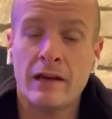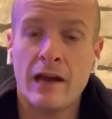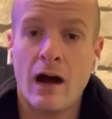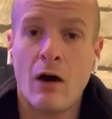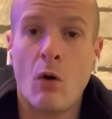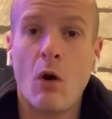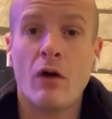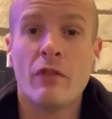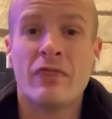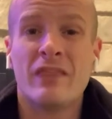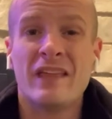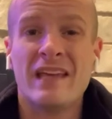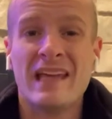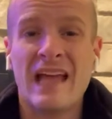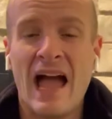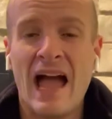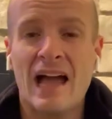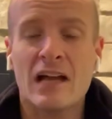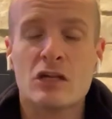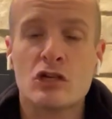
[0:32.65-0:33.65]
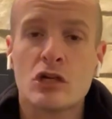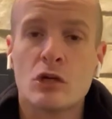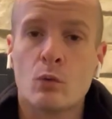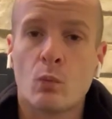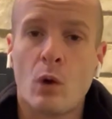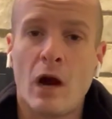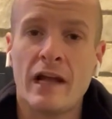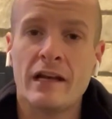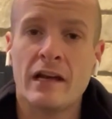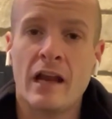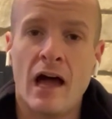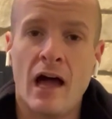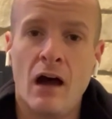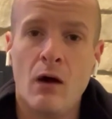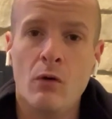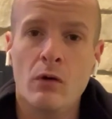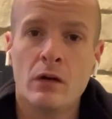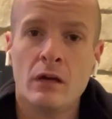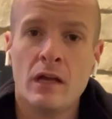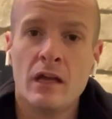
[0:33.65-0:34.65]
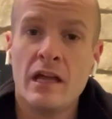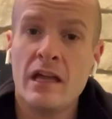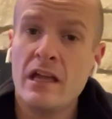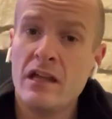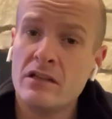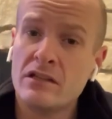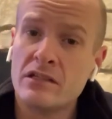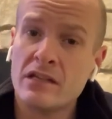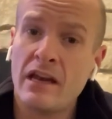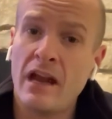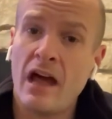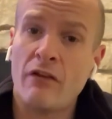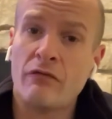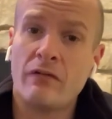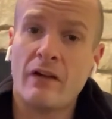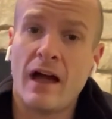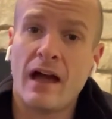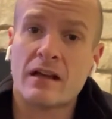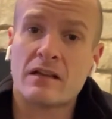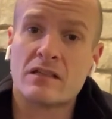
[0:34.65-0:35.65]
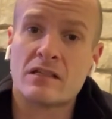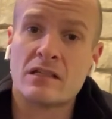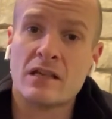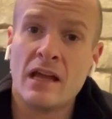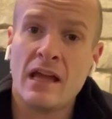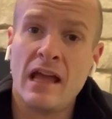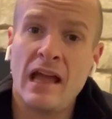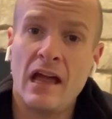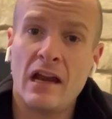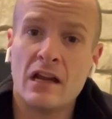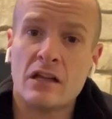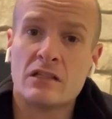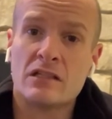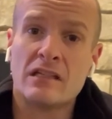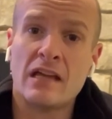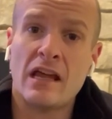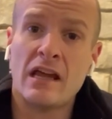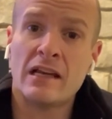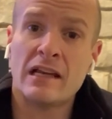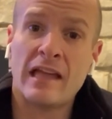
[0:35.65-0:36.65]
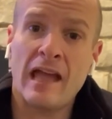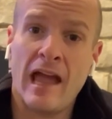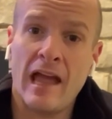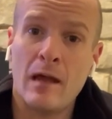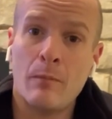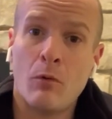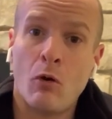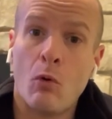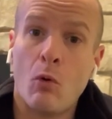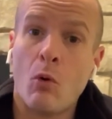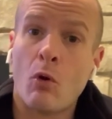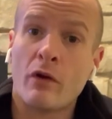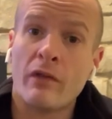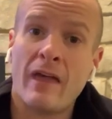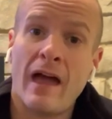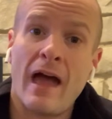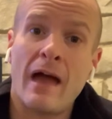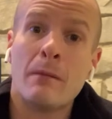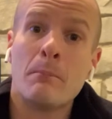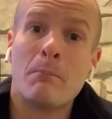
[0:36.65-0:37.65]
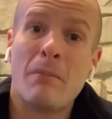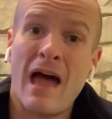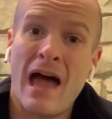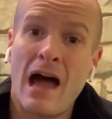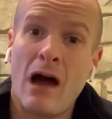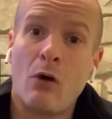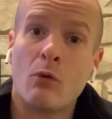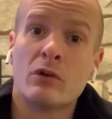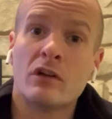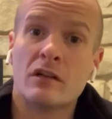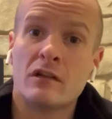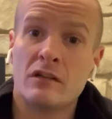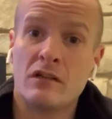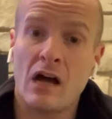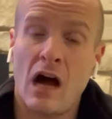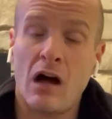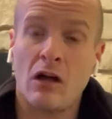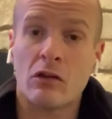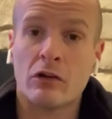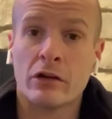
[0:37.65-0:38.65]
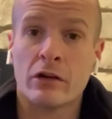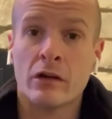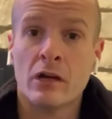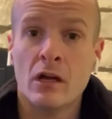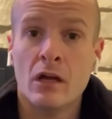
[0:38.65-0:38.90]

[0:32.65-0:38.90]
Now, the action right now is in FX, and it's in cable, or that pound dollar.